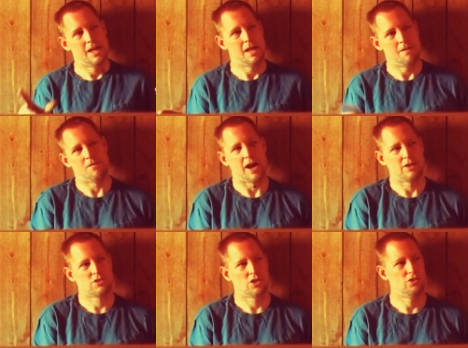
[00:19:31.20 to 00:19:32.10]
If I
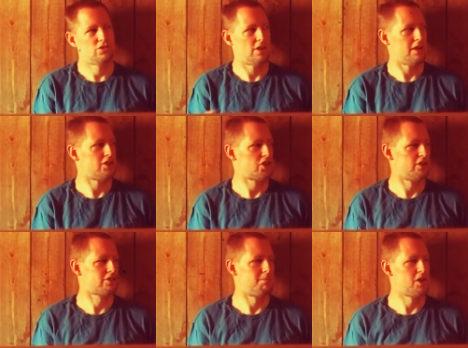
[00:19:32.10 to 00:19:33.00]
choose to insure
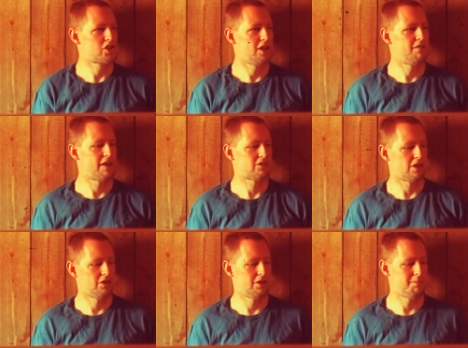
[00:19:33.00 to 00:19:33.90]
this commercially, if I start
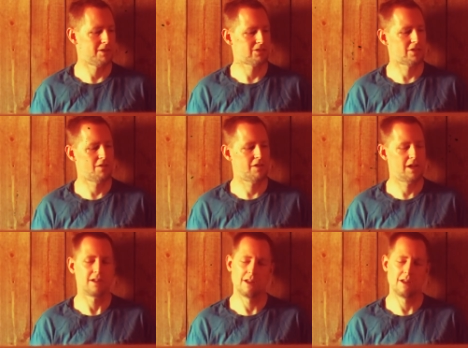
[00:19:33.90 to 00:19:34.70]
doing business stuff in it,